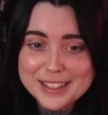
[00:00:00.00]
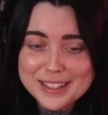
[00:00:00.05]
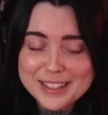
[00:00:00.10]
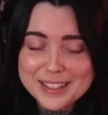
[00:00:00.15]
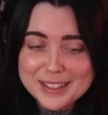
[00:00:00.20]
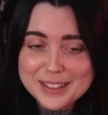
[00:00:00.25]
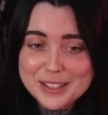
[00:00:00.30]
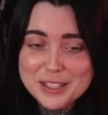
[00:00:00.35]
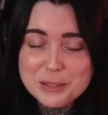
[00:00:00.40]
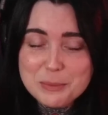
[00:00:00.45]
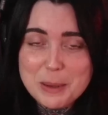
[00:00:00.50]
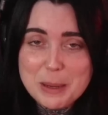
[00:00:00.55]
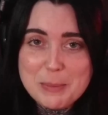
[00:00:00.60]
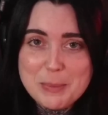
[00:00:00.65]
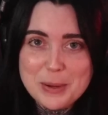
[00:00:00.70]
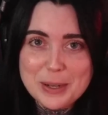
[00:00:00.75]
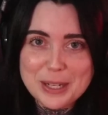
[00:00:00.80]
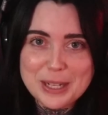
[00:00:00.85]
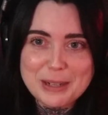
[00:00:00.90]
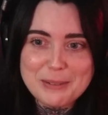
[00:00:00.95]
Those people
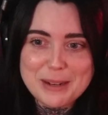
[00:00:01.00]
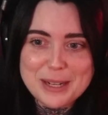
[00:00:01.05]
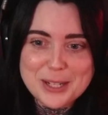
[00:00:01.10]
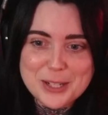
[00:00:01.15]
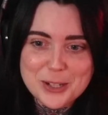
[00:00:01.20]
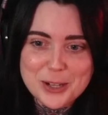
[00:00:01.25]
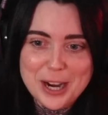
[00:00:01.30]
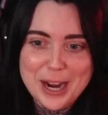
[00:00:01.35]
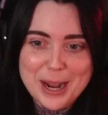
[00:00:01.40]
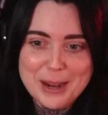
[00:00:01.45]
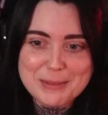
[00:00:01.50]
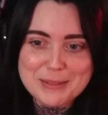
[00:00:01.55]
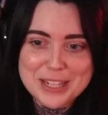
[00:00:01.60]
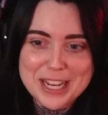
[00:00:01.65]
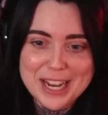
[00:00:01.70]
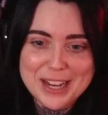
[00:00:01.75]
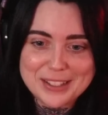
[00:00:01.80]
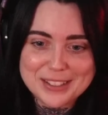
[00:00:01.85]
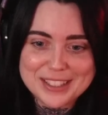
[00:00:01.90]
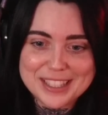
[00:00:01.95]
are gonna be trapped
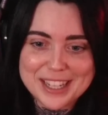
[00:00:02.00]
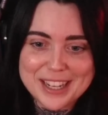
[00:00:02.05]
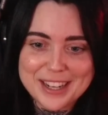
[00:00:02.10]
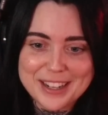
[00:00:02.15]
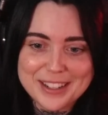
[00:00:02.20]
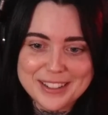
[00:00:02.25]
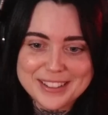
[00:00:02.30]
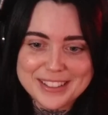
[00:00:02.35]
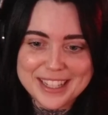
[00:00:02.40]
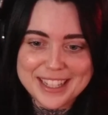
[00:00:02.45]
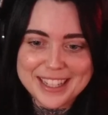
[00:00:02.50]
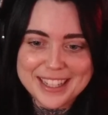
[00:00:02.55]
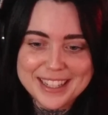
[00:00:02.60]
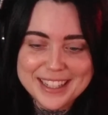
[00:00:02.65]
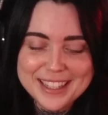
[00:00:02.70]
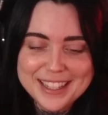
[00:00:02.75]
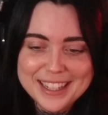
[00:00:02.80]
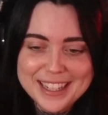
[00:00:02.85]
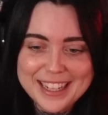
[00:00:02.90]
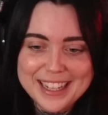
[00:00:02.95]
out there on the
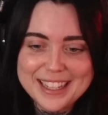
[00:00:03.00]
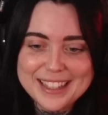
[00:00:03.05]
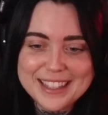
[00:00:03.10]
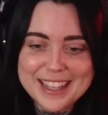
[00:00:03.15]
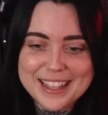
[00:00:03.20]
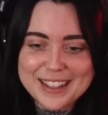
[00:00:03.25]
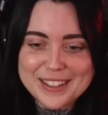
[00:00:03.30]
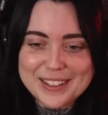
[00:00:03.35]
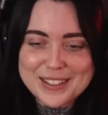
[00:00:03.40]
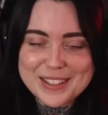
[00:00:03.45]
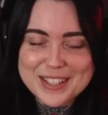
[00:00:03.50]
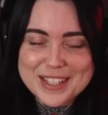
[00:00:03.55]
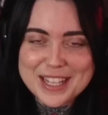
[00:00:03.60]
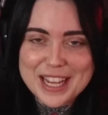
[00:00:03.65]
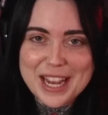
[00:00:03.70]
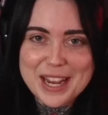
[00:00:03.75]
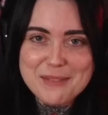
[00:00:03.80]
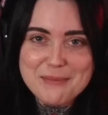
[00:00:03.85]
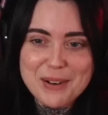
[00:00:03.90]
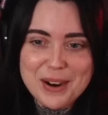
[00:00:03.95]
in that little
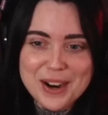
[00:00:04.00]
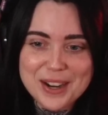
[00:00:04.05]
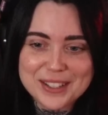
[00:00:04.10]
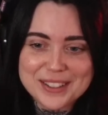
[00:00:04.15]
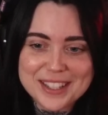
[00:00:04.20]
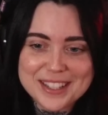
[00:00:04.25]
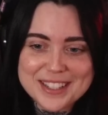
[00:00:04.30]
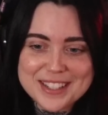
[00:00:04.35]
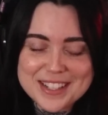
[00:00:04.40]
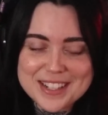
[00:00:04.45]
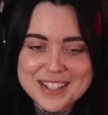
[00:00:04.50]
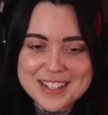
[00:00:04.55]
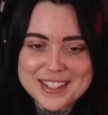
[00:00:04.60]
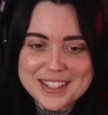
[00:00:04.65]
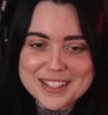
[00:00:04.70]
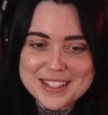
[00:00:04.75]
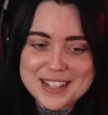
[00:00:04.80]
skate park. That sucks.